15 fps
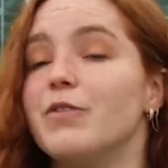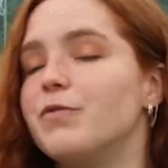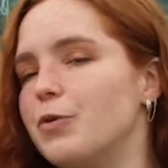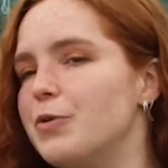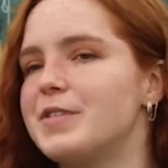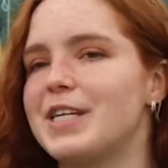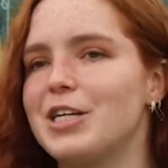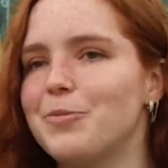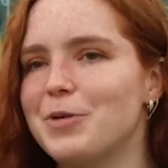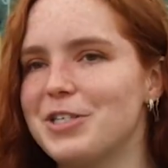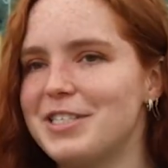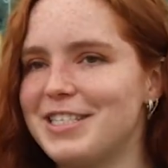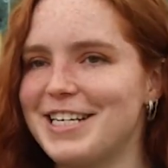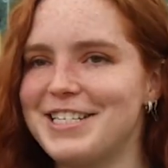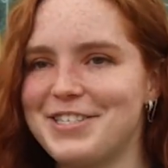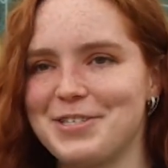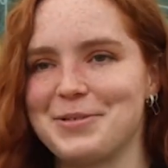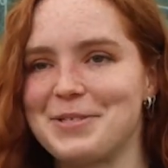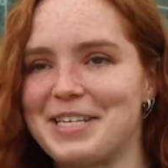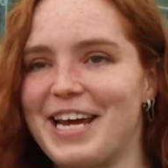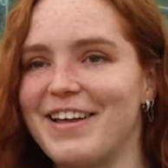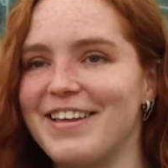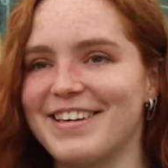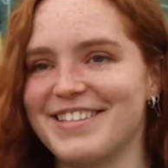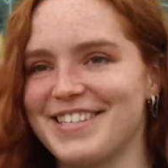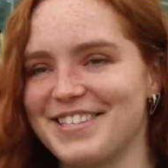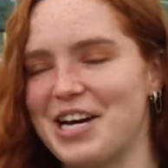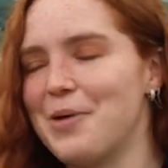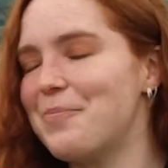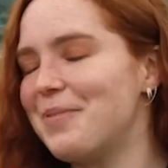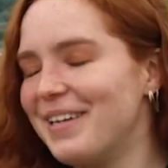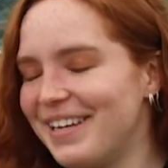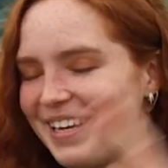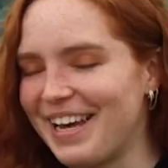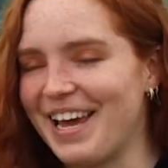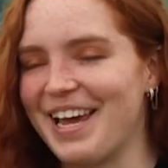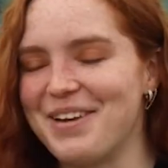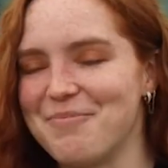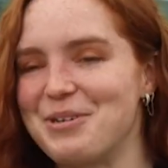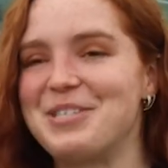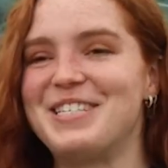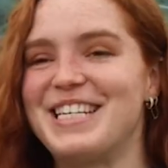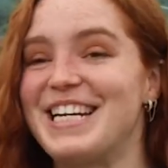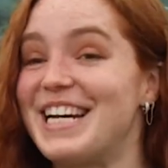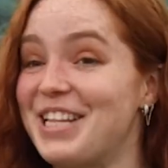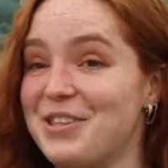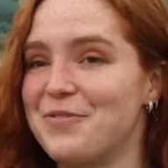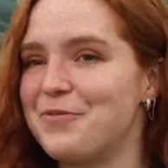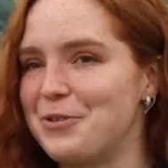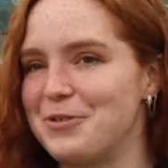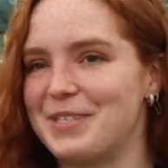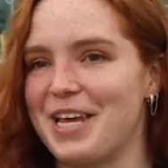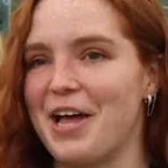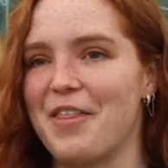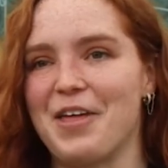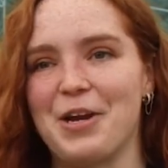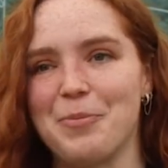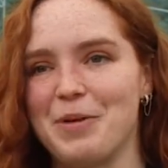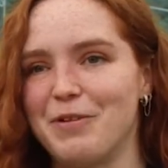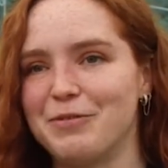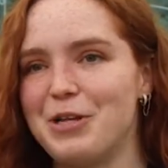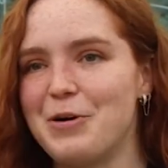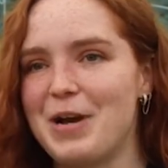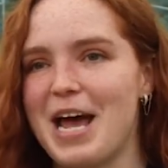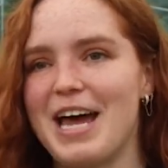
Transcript: a full-scale burst test, so scaling this up and bursting it at the full scale that'll be flown